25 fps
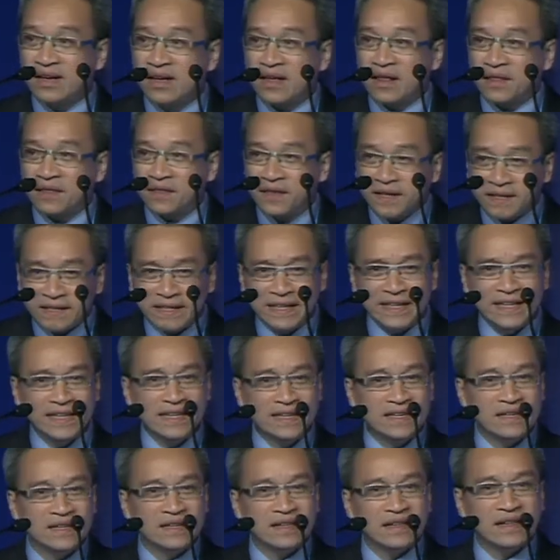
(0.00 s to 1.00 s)
Thirdly,
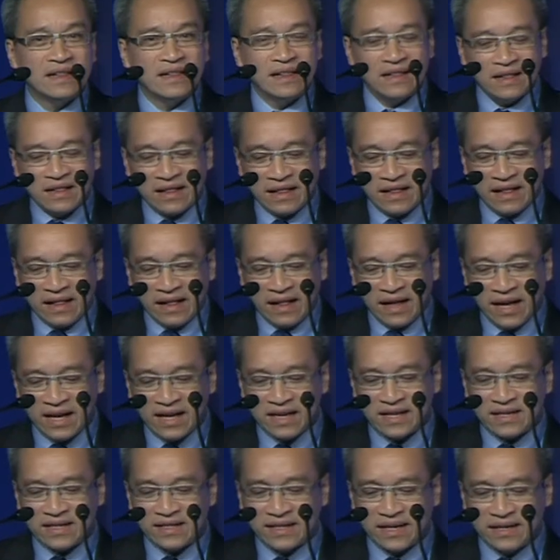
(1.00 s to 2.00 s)

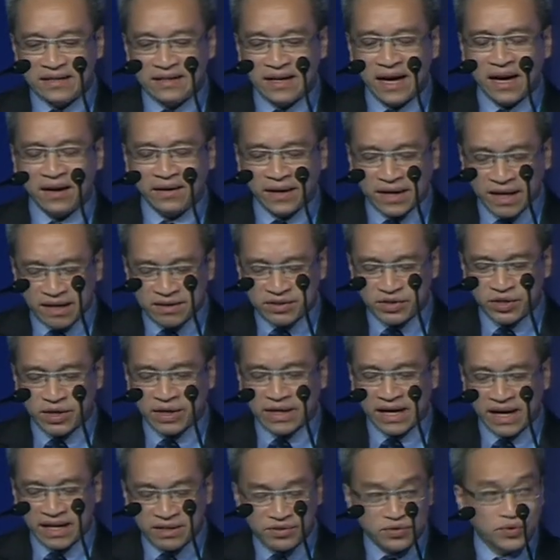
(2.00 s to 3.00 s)
as an agriculture
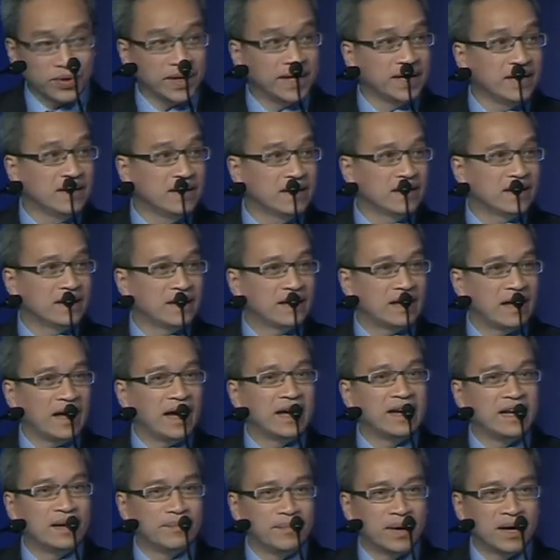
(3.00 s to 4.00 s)
country
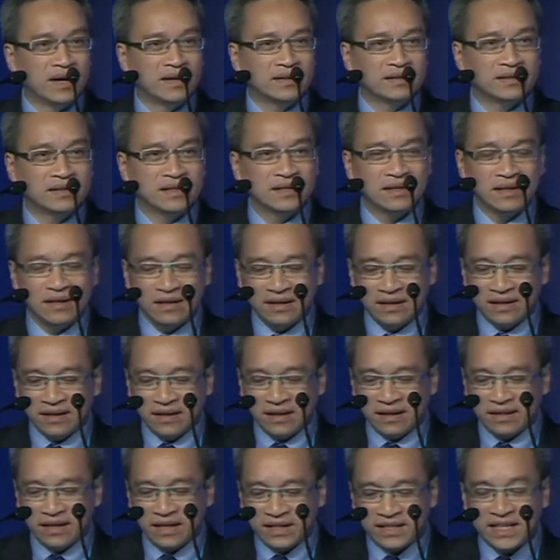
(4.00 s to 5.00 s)
and among
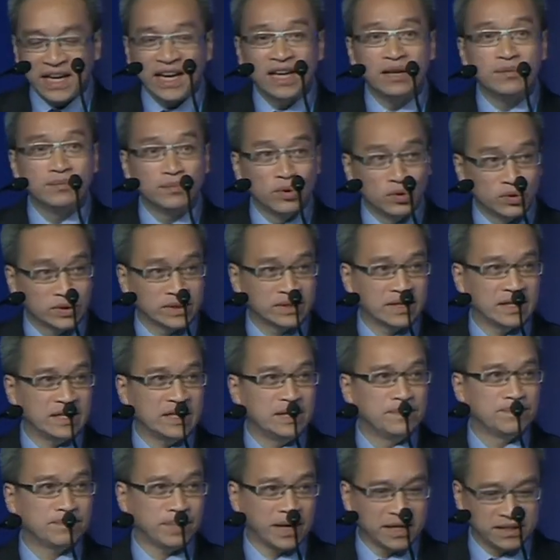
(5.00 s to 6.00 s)
the 10 most
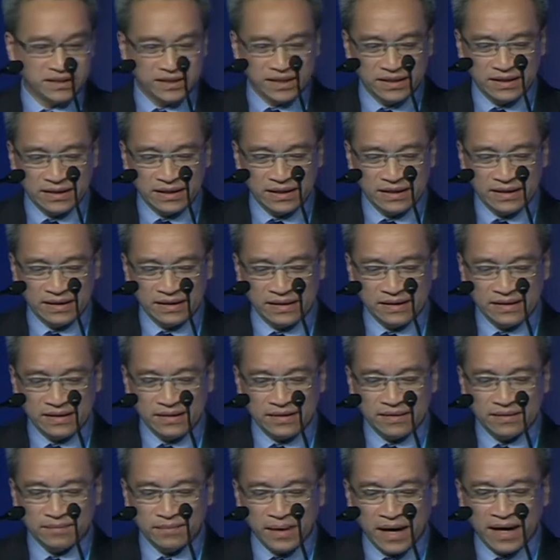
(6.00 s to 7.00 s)
impacted
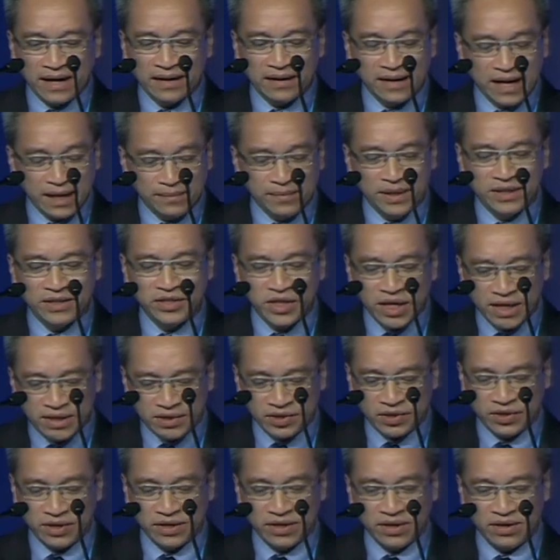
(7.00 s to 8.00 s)
by climate change,
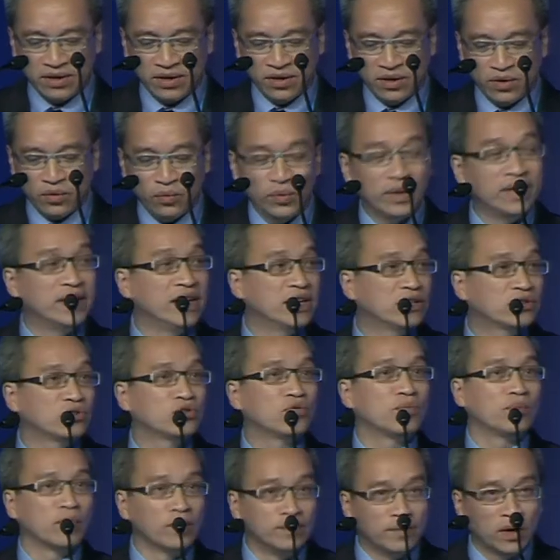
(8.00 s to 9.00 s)
we need
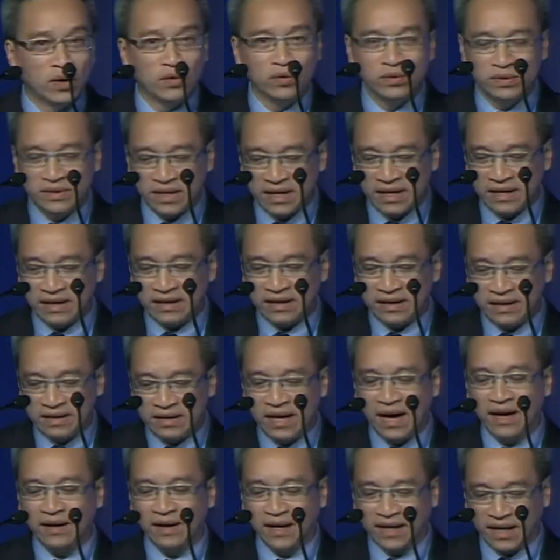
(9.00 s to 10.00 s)
to promote
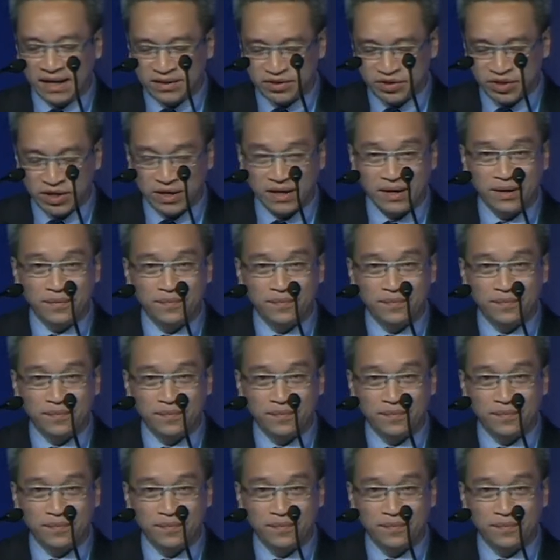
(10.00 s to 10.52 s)
e-agriculture.